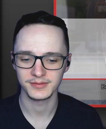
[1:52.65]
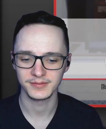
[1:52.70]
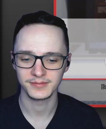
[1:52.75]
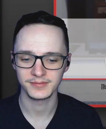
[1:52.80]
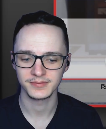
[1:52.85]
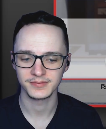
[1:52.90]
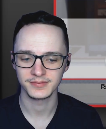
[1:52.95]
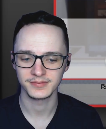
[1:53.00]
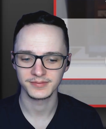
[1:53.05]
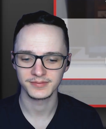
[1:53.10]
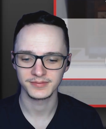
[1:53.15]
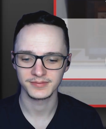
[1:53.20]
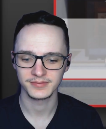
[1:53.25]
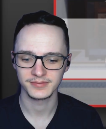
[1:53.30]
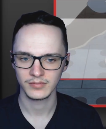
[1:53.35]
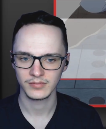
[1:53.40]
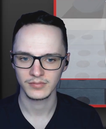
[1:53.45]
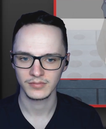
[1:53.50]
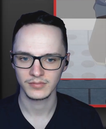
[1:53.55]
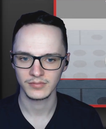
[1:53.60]

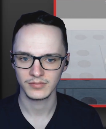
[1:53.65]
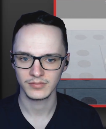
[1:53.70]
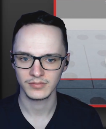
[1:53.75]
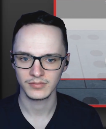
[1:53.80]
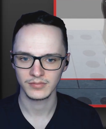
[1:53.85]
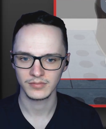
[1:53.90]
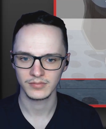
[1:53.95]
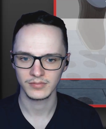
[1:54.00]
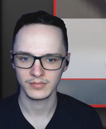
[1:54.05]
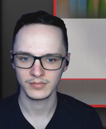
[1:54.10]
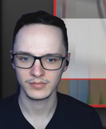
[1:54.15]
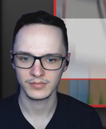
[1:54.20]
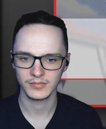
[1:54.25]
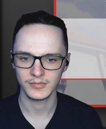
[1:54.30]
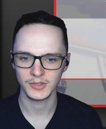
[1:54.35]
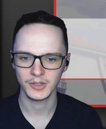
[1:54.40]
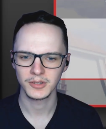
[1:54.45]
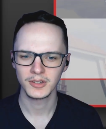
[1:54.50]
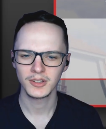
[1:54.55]
Nobody speaks.